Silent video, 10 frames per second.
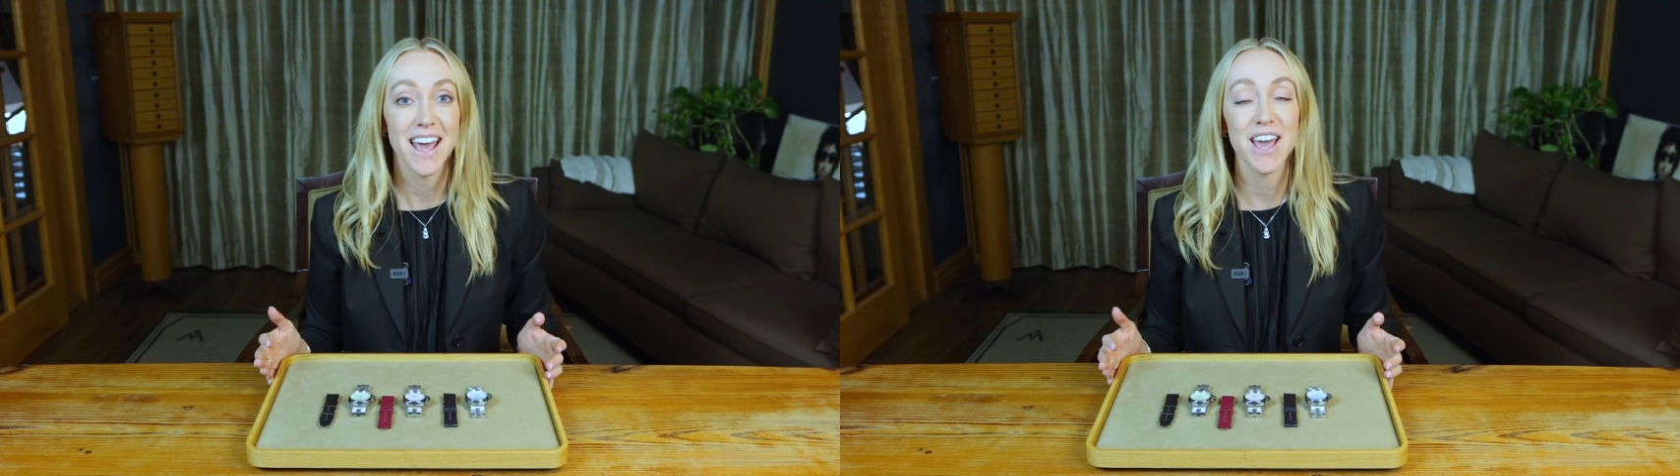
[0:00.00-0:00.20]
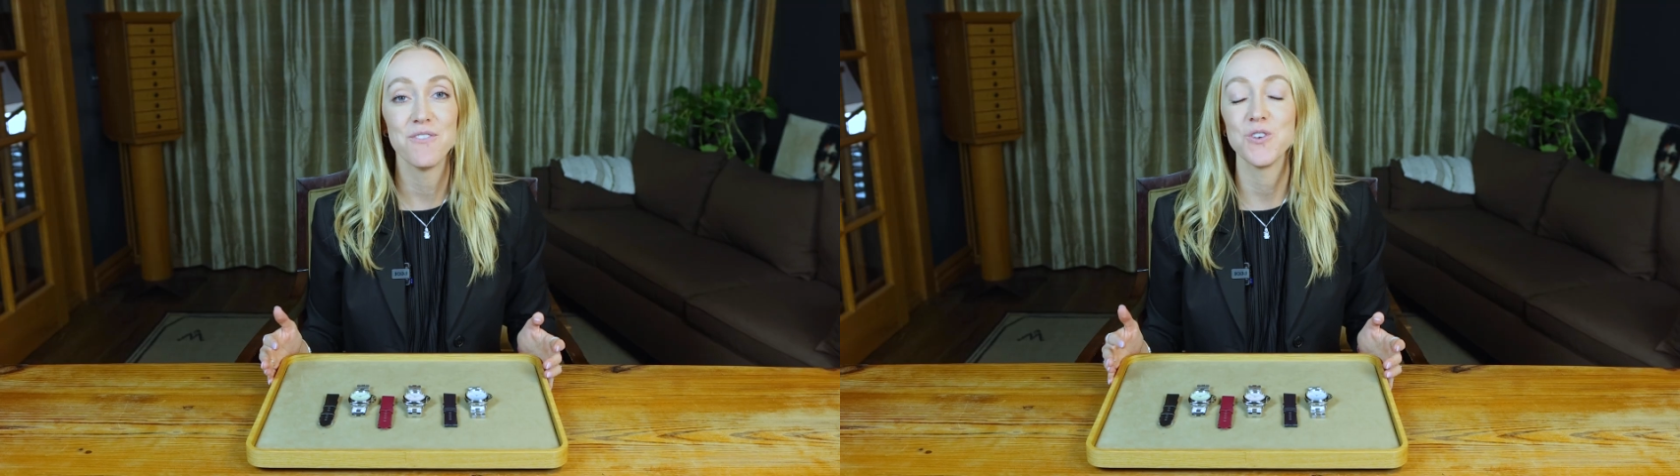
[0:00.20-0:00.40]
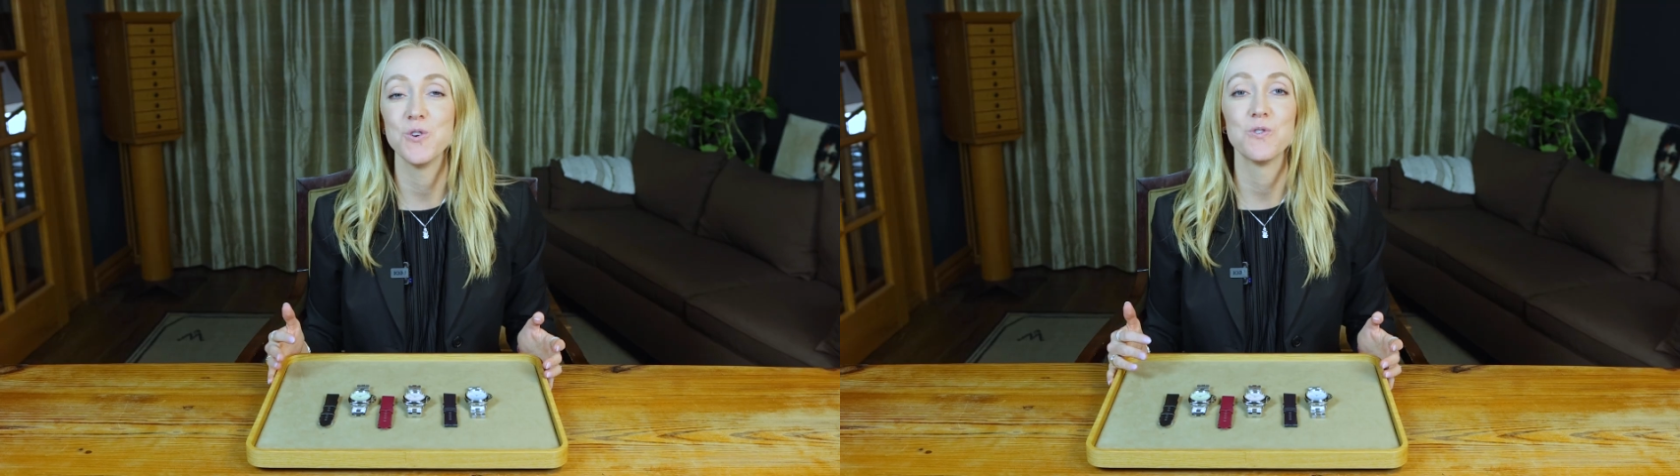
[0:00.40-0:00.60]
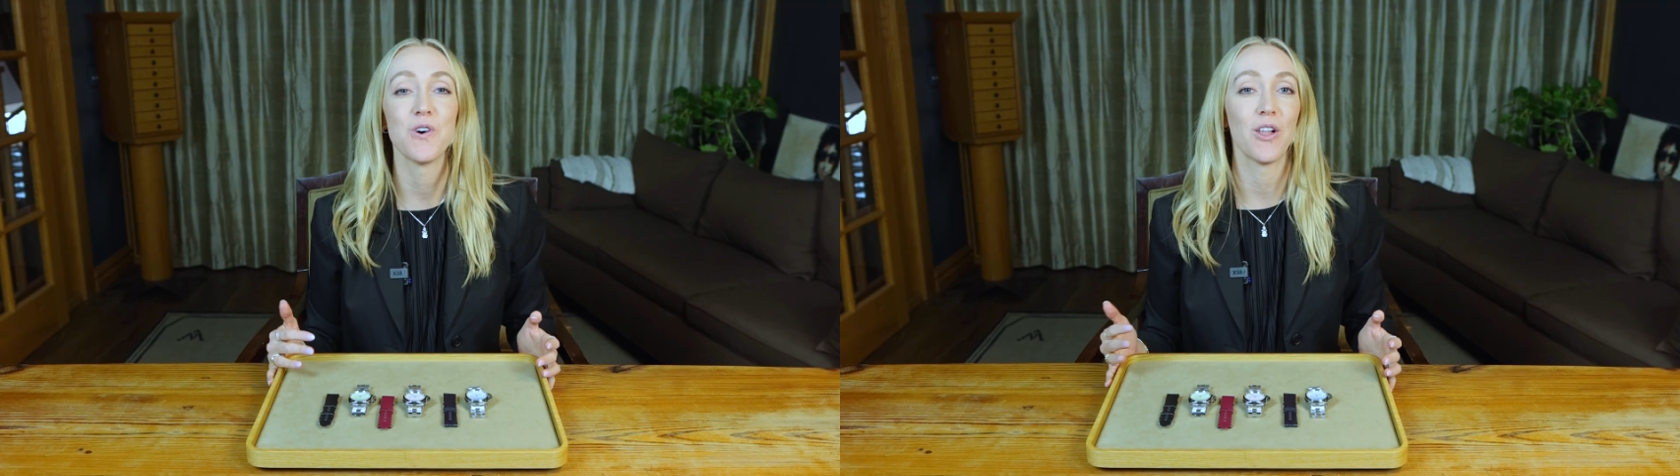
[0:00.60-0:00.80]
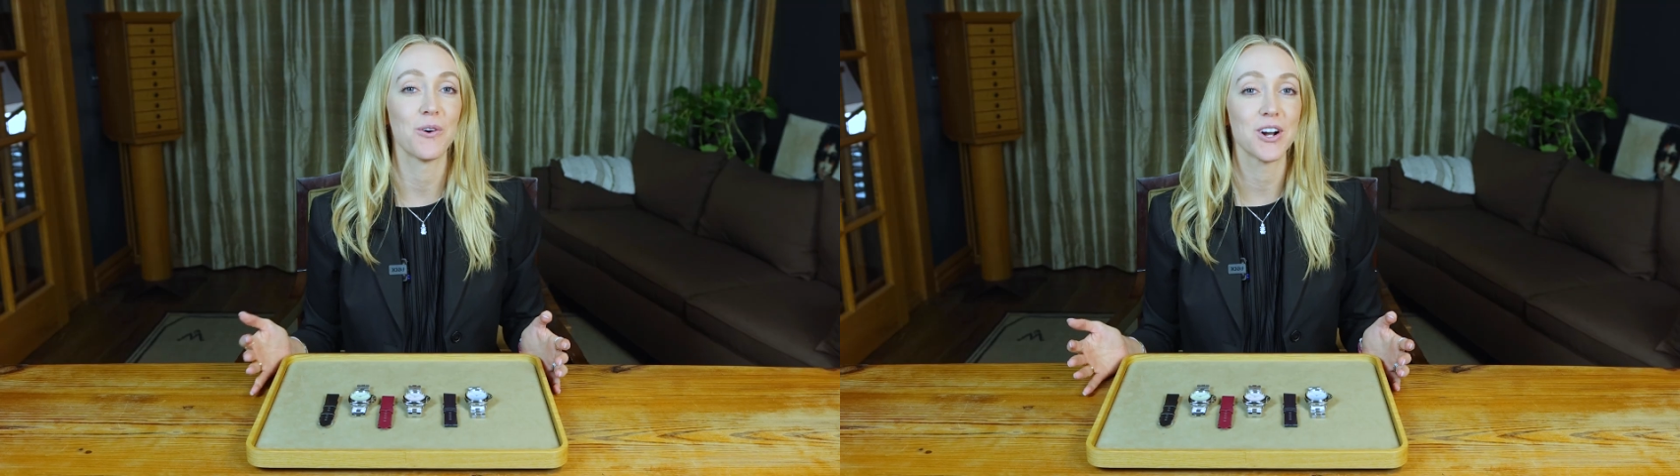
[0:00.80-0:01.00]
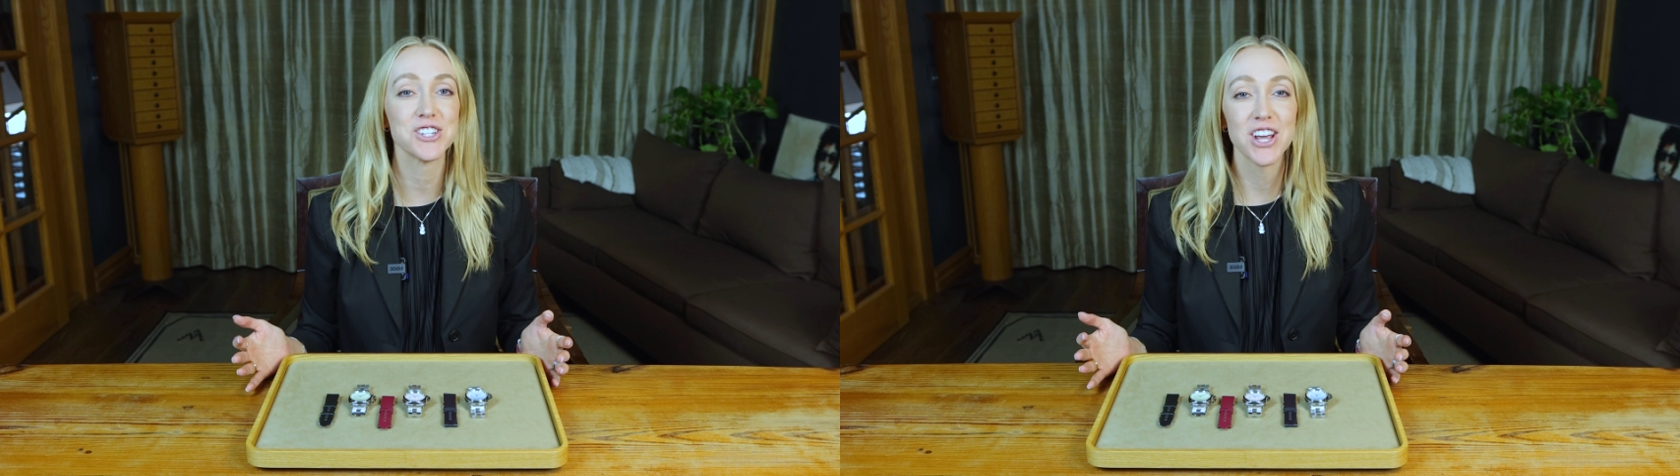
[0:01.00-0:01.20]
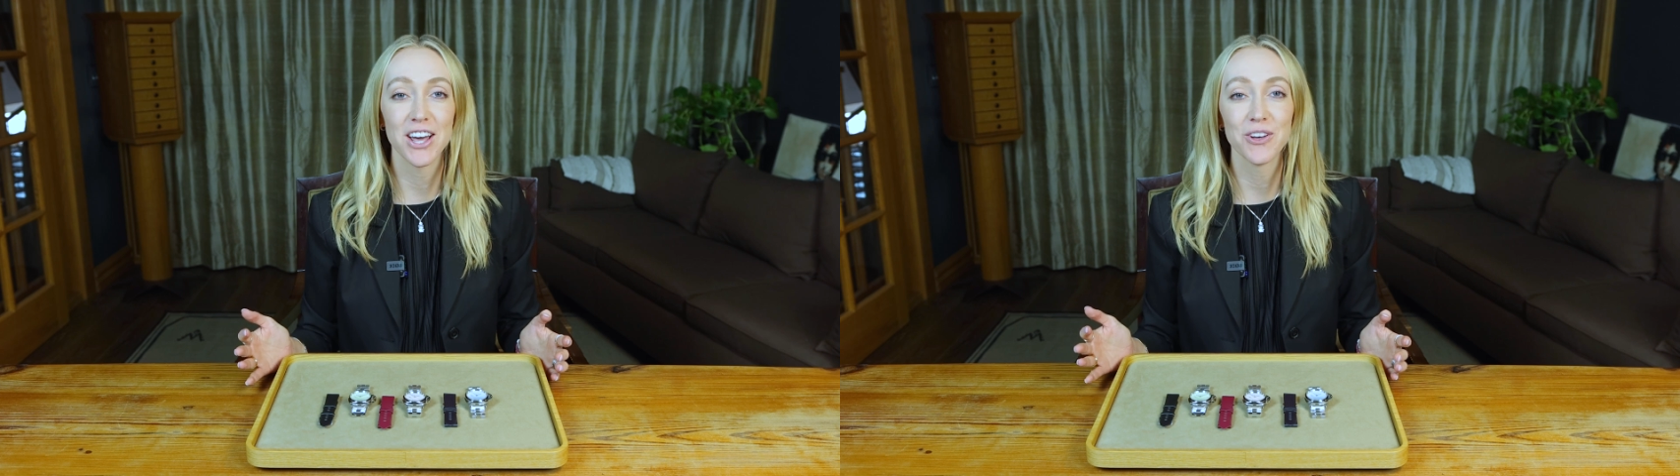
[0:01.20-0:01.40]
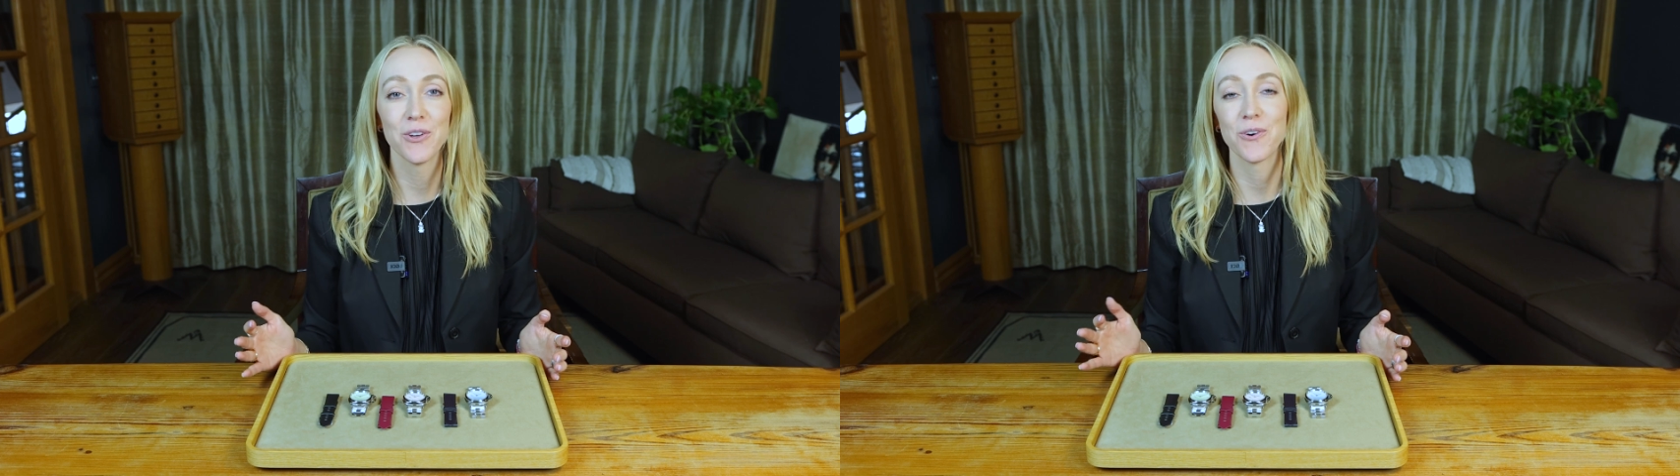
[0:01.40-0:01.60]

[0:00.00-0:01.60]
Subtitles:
If you follow our channel